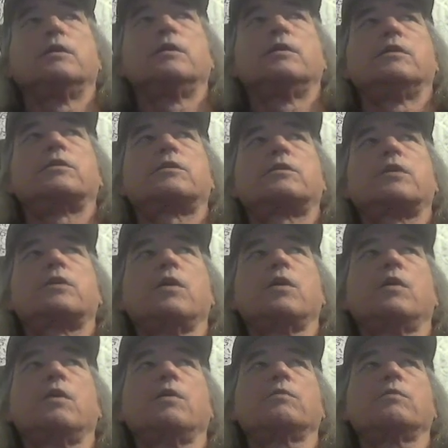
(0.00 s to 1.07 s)

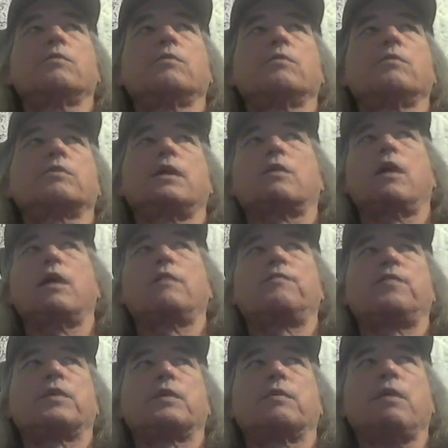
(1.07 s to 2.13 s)
So I was like trying to
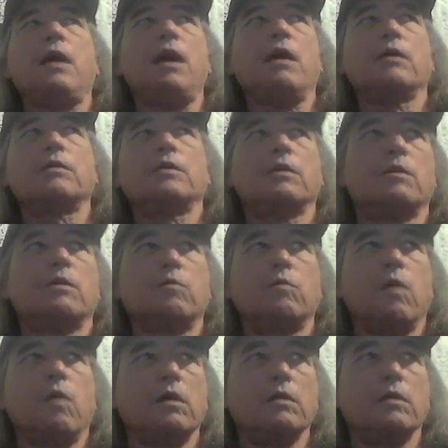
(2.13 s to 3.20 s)
figure out,
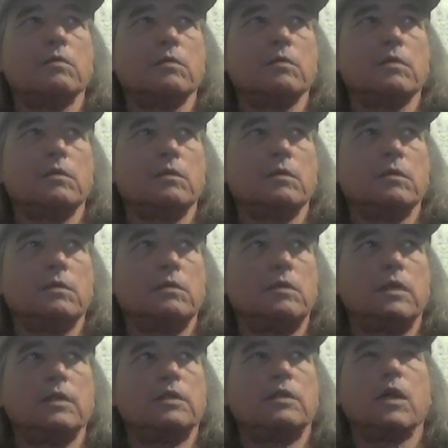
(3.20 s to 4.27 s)

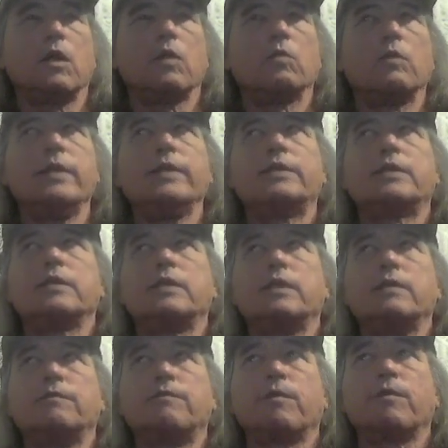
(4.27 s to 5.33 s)
is there a
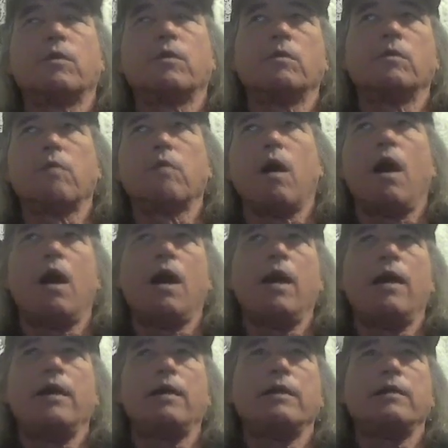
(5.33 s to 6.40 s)
reasoning for
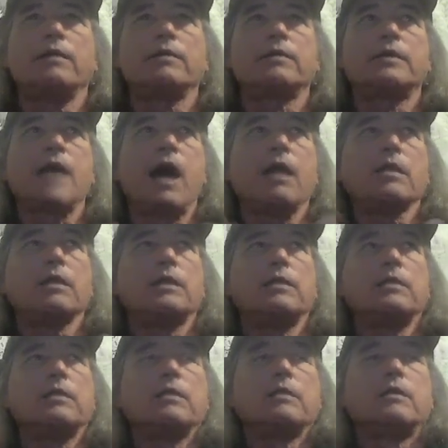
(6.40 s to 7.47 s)
why
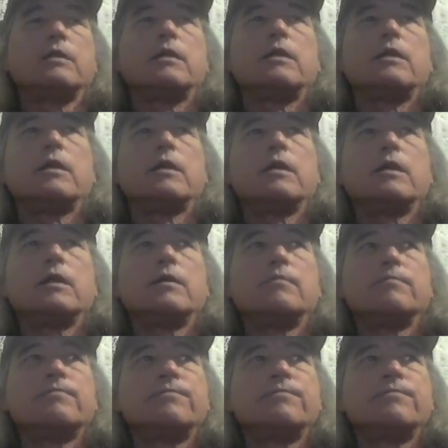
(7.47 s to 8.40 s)
Sally um,